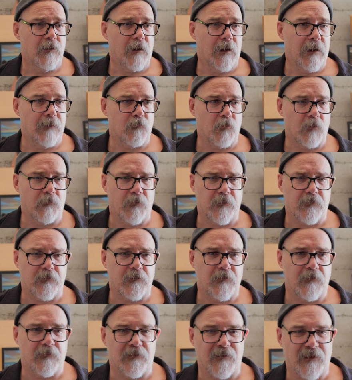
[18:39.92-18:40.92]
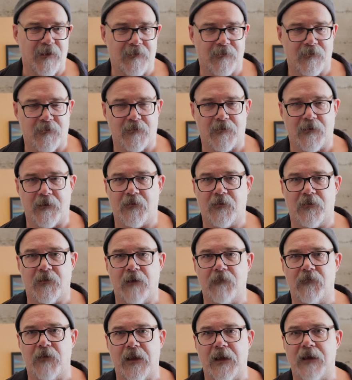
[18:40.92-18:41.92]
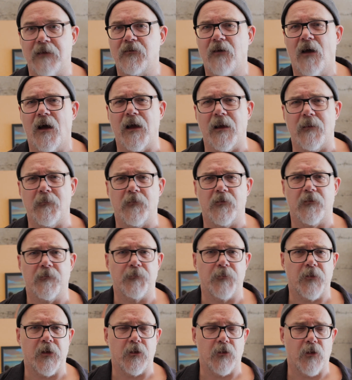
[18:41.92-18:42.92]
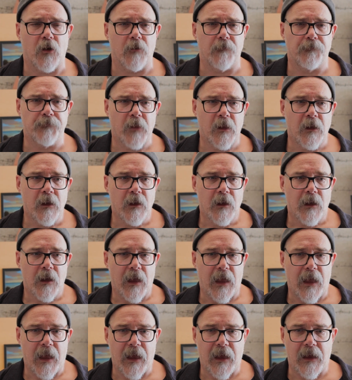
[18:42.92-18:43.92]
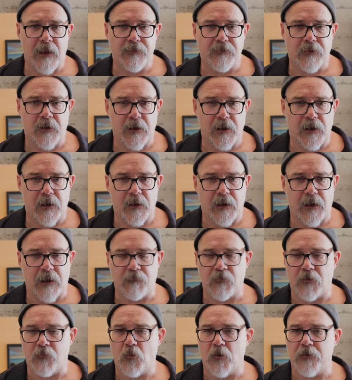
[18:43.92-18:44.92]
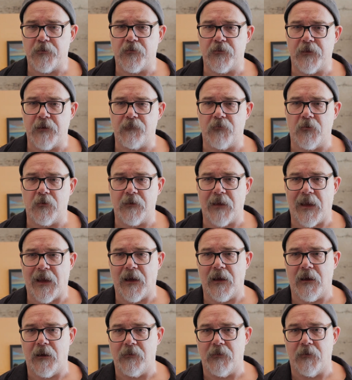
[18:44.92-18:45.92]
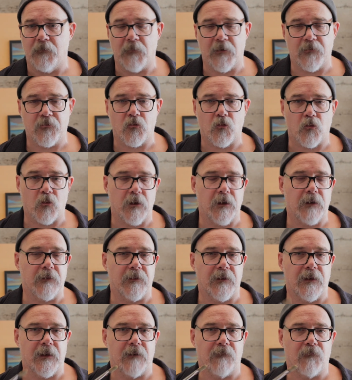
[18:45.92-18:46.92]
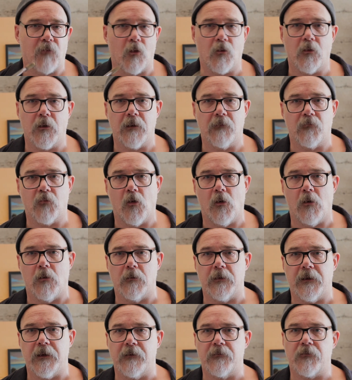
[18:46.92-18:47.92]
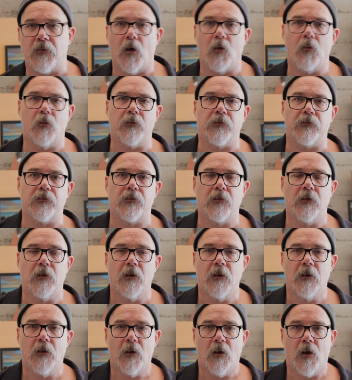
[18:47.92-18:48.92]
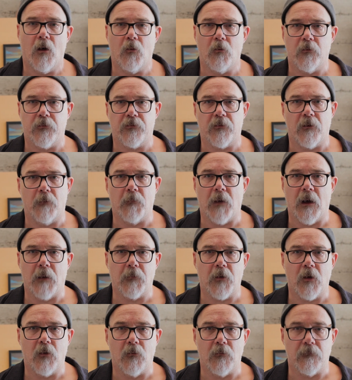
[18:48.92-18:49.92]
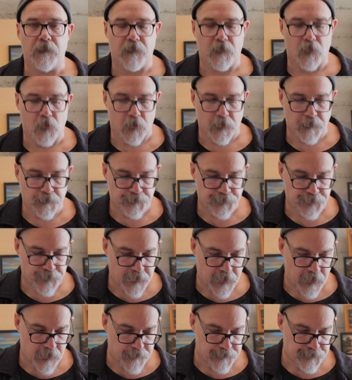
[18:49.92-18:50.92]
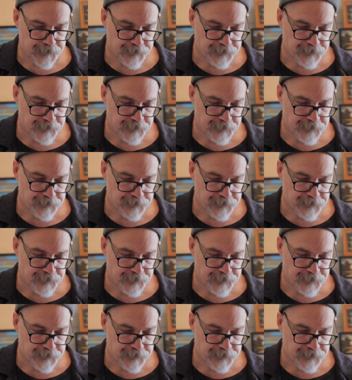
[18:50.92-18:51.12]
I've revisited scenes 6, 7, 8 times, and everyone's different, and the mystery, the evocative quality is always something I'm going for. Yeah.